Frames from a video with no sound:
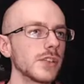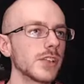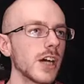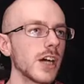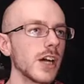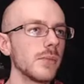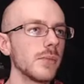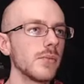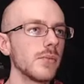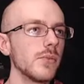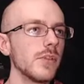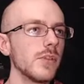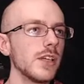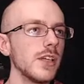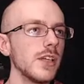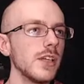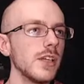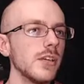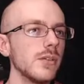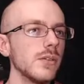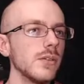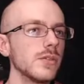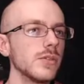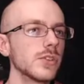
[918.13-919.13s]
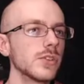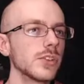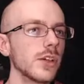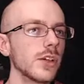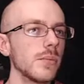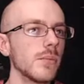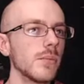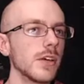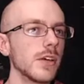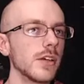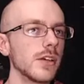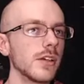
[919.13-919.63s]
time, we need to lose
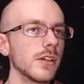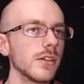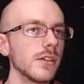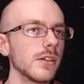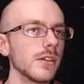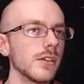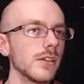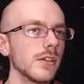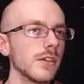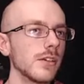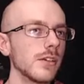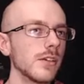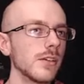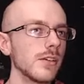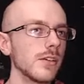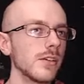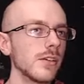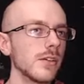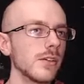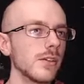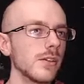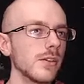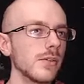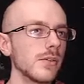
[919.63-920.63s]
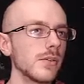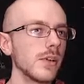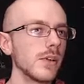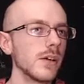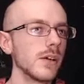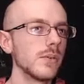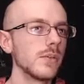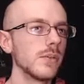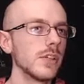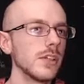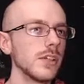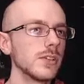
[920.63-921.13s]
somebody.
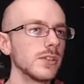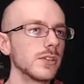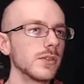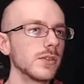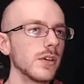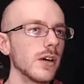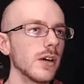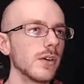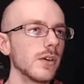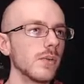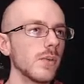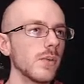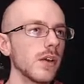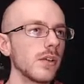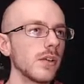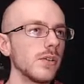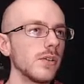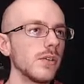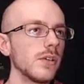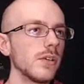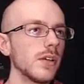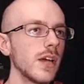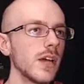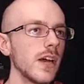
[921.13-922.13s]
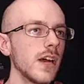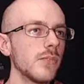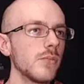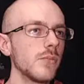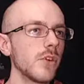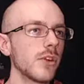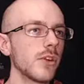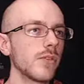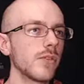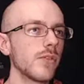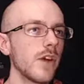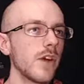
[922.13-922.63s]
Right, we need to. Uh, wait, you didn't have
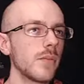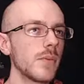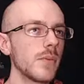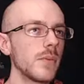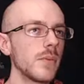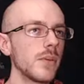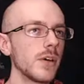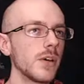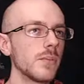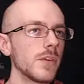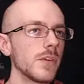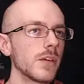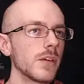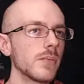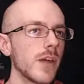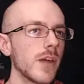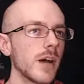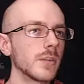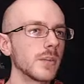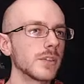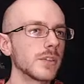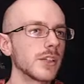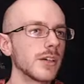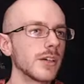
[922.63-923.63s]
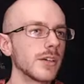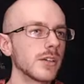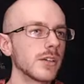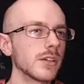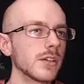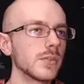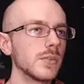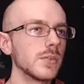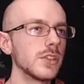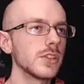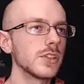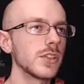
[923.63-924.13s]
more than five people on big maps, huh?
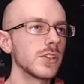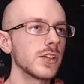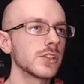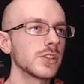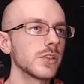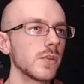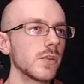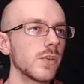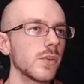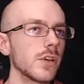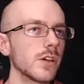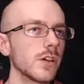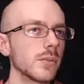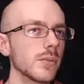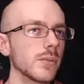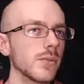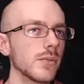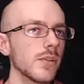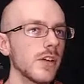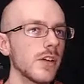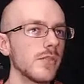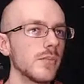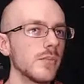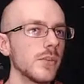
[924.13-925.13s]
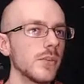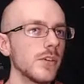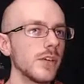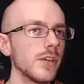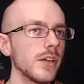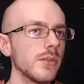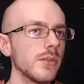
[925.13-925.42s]
Because we just lost a worm. We haven't pulled